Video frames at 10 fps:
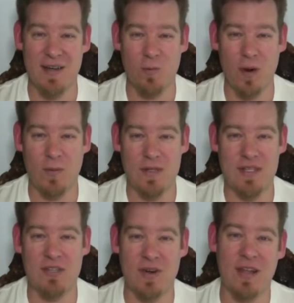where we
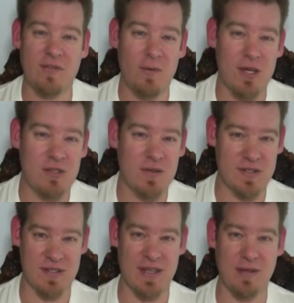see transformational and
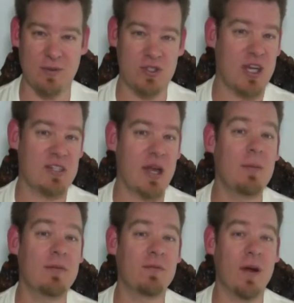sustainable change
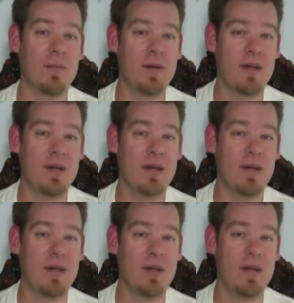coming from.